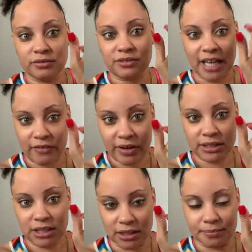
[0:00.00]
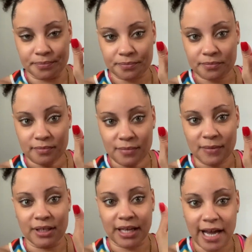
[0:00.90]
direct heat.
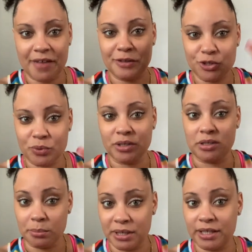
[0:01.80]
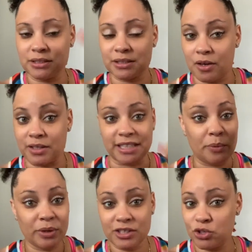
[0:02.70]
Like how they do in Dominican salons, they
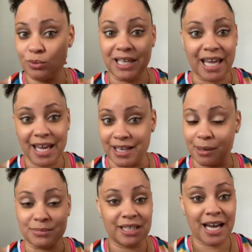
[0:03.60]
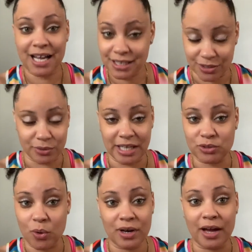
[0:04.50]
will get you laid. I'm telling you, that's
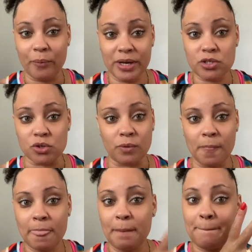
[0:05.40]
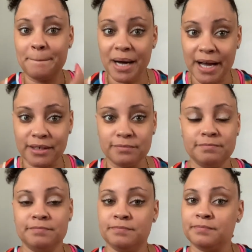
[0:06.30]
all I went to. But
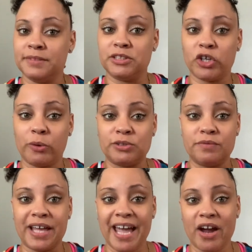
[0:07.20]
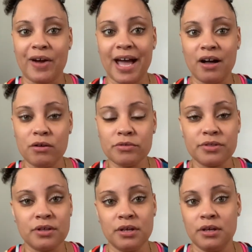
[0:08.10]
in terms of the hair health,
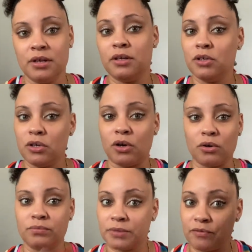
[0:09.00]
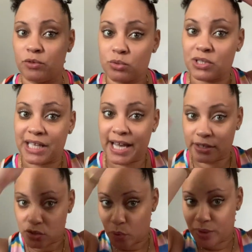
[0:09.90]
you know, if you stay
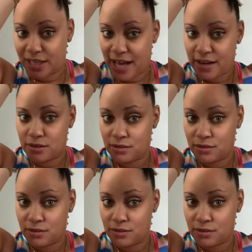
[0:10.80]
doing that,